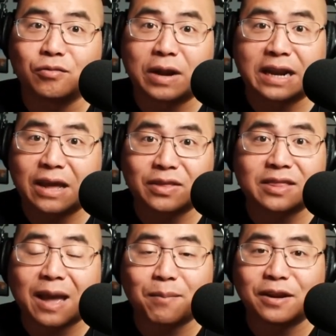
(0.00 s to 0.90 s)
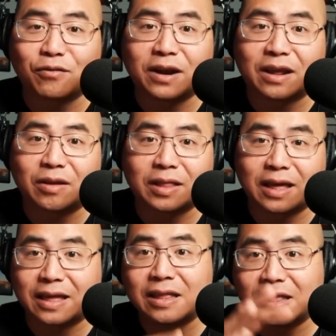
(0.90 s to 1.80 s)
right now that's happening right now,
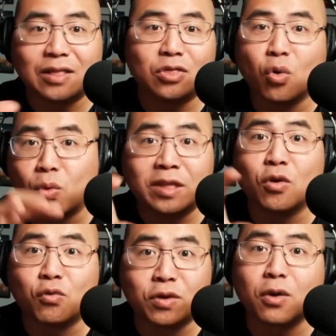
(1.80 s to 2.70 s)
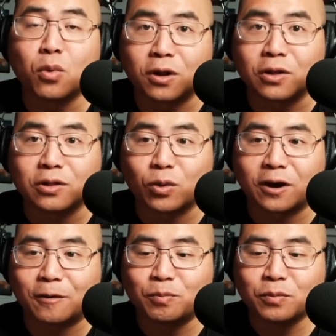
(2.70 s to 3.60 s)
like in the real world,
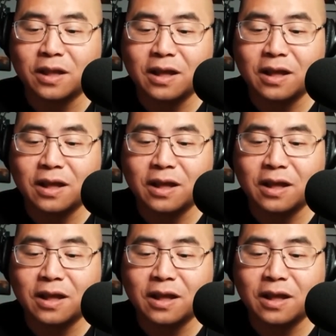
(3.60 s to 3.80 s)
where